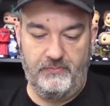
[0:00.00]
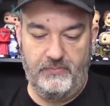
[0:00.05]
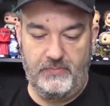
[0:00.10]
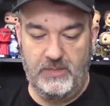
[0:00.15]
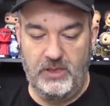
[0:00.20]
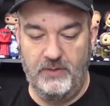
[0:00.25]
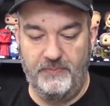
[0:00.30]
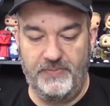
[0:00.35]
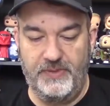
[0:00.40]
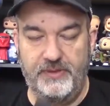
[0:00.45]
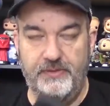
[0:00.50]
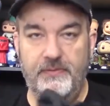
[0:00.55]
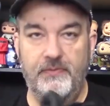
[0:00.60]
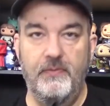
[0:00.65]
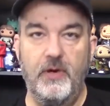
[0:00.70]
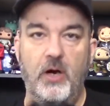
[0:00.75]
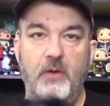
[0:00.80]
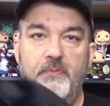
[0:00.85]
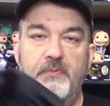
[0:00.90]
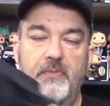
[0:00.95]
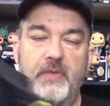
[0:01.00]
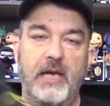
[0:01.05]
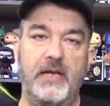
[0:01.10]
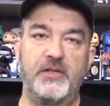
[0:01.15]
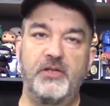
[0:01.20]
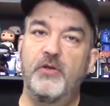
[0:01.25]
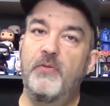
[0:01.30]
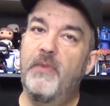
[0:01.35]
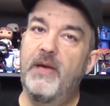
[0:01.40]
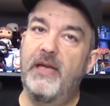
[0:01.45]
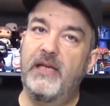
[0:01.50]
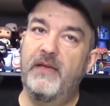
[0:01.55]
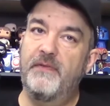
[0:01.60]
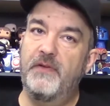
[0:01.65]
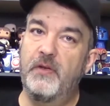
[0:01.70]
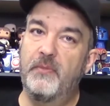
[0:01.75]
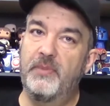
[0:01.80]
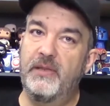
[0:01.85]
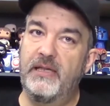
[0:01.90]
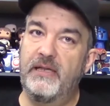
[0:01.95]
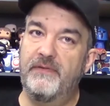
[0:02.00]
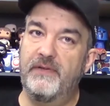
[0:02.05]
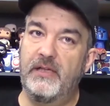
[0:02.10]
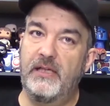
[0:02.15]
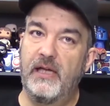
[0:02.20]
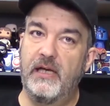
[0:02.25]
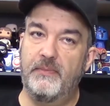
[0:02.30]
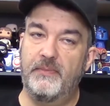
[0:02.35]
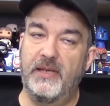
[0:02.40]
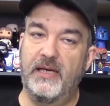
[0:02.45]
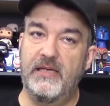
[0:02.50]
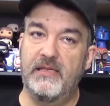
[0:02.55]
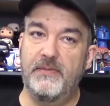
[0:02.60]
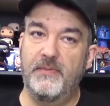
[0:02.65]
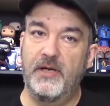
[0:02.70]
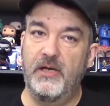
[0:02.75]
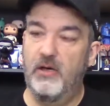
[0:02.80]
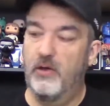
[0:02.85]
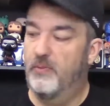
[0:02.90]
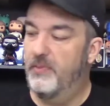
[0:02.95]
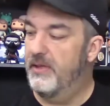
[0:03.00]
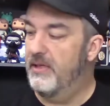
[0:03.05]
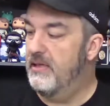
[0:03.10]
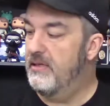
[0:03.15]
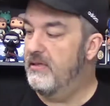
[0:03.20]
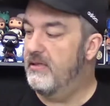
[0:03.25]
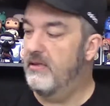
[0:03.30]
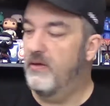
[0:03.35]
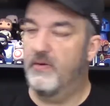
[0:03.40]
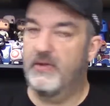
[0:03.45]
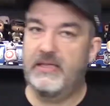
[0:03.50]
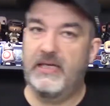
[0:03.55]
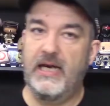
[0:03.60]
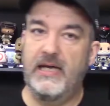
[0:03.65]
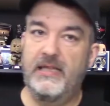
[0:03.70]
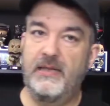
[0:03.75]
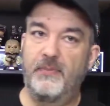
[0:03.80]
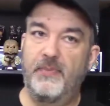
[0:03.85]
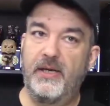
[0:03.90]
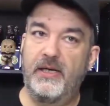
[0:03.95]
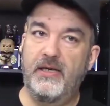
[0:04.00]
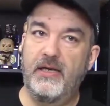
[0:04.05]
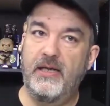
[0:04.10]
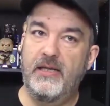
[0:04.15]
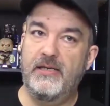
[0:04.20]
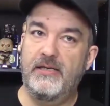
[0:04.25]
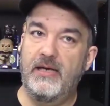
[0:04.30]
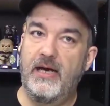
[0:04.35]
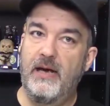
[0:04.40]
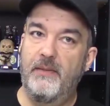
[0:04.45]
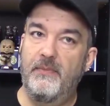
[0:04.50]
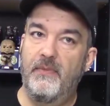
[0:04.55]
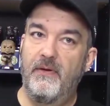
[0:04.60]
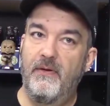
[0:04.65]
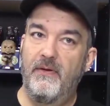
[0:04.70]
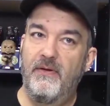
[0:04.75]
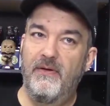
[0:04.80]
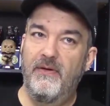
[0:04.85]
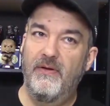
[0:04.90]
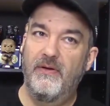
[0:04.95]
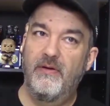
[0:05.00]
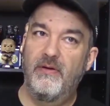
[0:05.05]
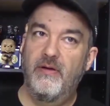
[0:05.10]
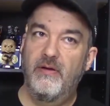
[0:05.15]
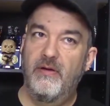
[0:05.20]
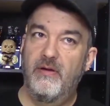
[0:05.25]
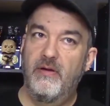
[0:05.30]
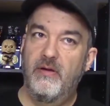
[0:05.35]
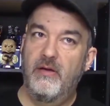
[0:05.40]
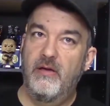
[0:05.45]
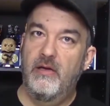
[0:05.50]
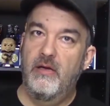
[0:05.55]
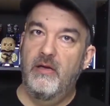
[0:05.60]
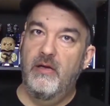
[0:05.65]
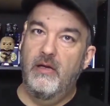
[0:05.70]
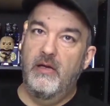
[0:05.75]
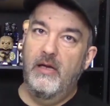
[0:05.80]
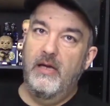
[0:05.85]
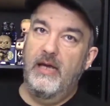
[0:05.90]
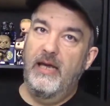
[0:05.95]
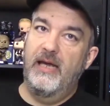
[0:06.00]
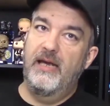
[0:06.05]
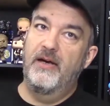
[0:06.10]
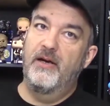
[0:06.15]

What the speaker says: Nope, hope not too many of you believe in luck because I'm going to open this. So it's got the button on the top, and